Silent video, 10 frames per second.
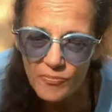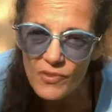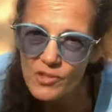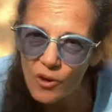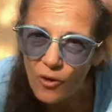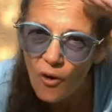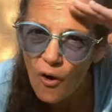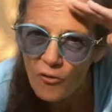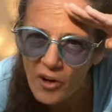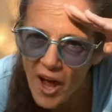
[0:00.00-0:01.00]
So
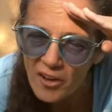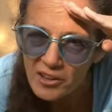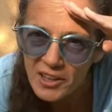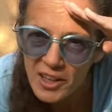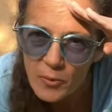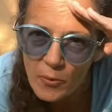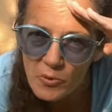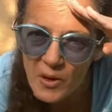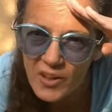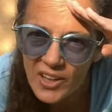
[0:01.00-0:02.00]
over and out, the Clean Way with
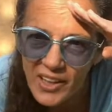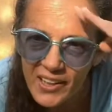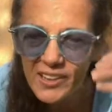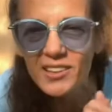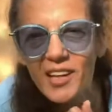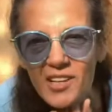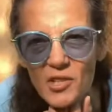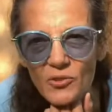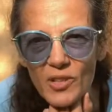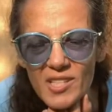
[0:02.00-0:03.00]
MariLana nasal
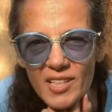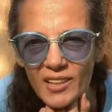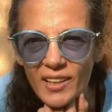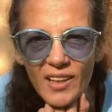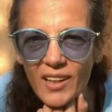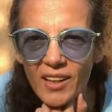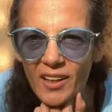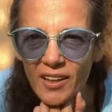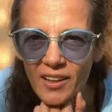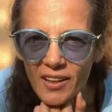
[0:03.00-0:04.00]
rinsing.
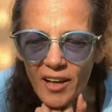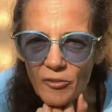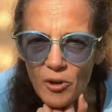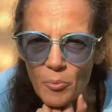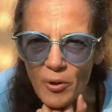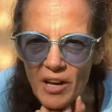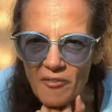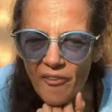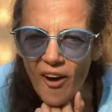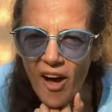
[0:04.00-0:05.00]
Get rid of brain
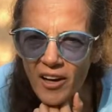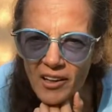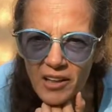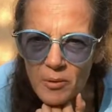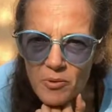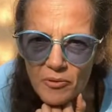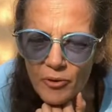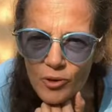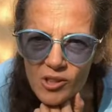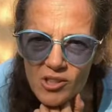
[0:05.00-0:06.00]
fog, keep your
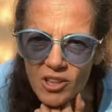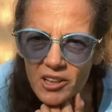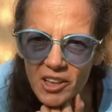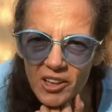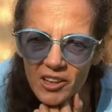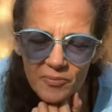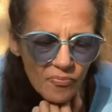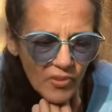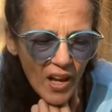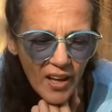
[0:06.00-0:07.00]
focus clear,
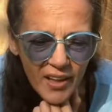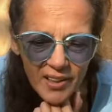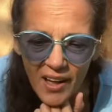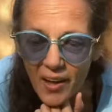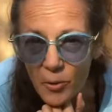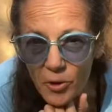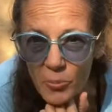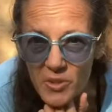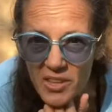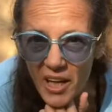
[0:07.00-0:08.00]
and I would
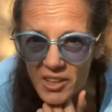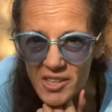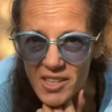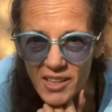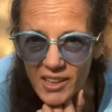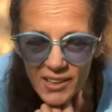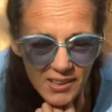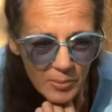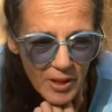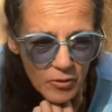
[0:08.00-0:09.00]
almost guarantee,
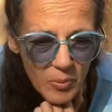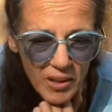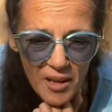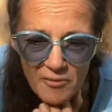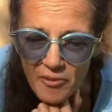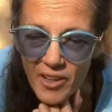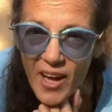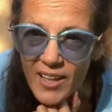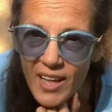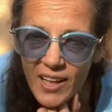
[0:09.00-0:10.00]
except I have to be careful for that,
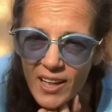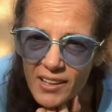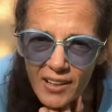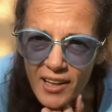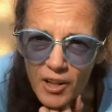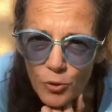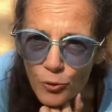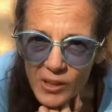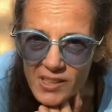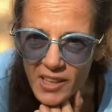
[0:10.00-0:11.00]
that it'll
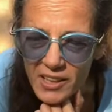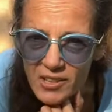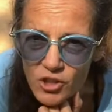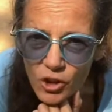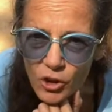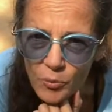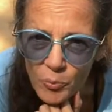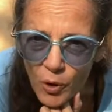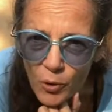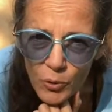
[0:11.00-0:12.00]
rinse any germ,
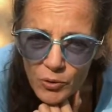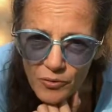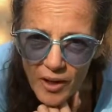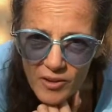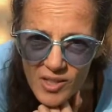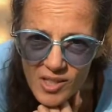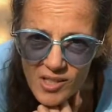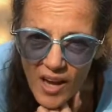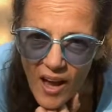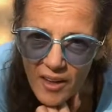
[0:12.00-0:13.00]
cold, or viruses
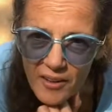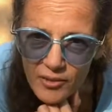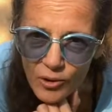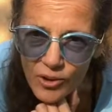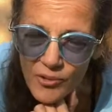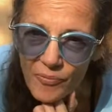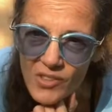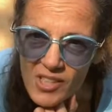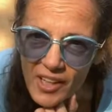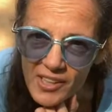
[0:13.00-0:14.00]
out of your
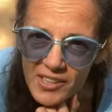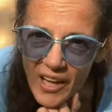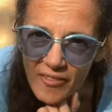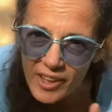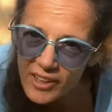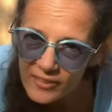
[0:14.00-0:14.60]
sinus cavity.